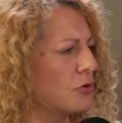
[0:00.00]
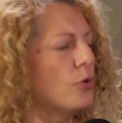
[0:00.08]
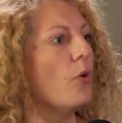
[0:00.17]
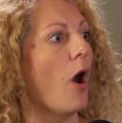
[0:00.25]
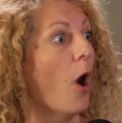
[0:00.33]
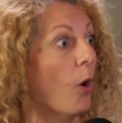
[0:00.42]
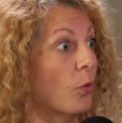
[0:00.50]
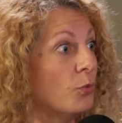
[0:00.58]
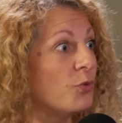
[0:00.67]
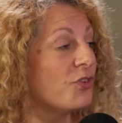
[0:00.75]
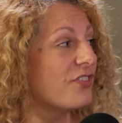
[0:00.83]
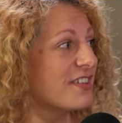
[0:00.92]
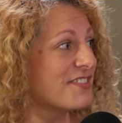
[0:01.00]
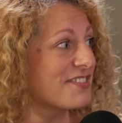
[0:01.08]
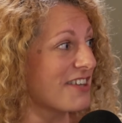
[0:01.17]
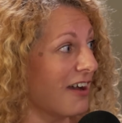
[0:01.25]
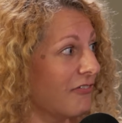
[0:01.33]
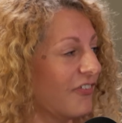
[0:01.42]
Who owns this
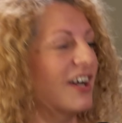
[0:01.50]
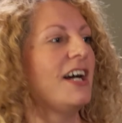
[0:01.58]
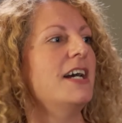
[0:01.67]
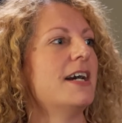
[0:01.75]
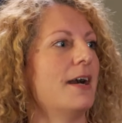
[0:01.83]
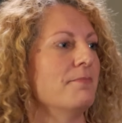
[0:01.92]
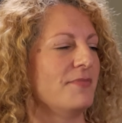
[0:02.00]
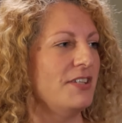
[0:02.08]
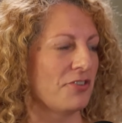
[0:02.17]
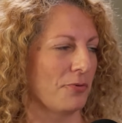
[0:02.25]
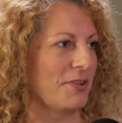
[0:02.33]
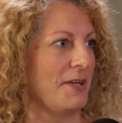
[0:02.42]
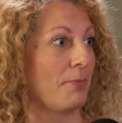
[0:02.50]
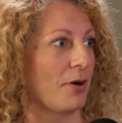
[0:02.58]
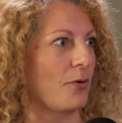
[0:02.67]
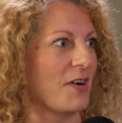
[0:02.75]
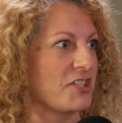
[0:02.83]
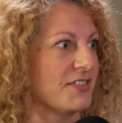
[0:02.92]
stuff? Um, these are really
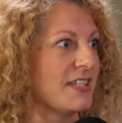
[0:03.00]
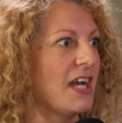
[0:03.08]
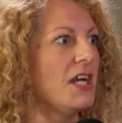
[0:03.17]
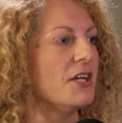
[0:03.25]
important questions.